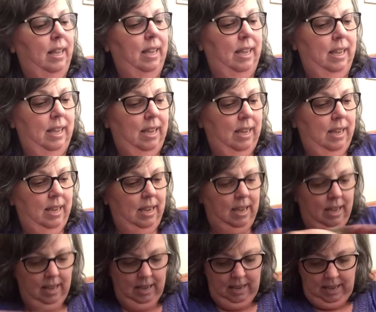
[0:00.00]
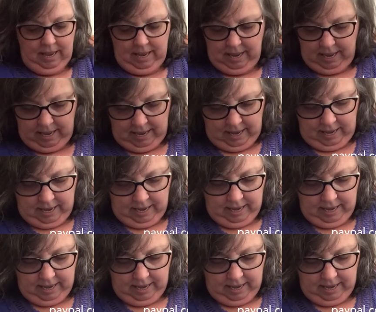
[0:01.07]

Nothing is said.